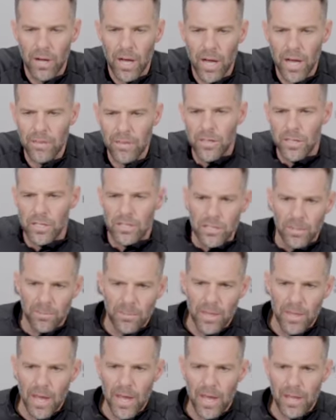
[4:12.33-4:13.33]
I think
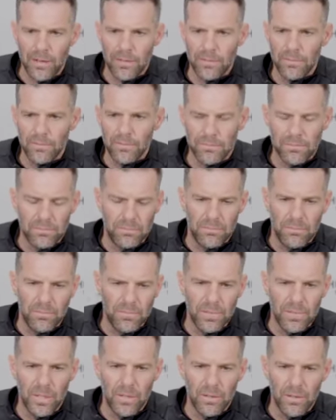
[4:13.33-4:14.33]
some of that,
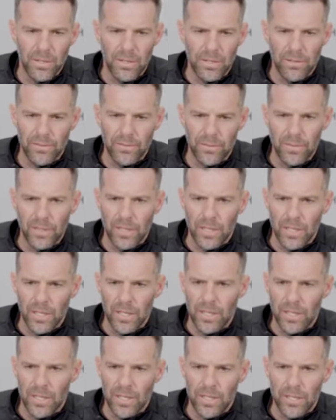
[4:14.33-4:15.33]

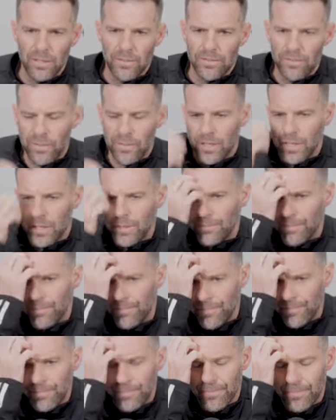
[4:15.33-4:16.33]

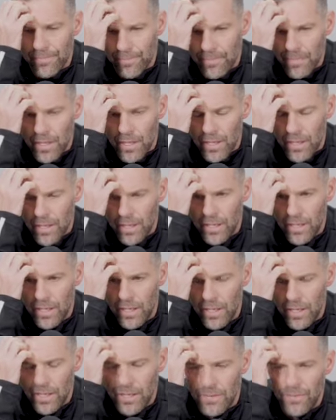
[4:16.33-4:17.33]

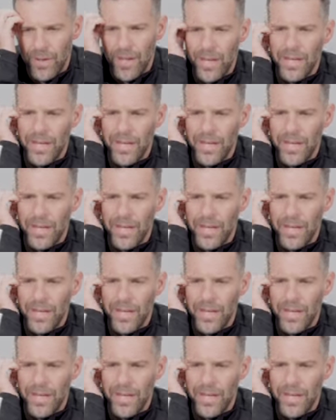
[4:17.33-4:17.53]
if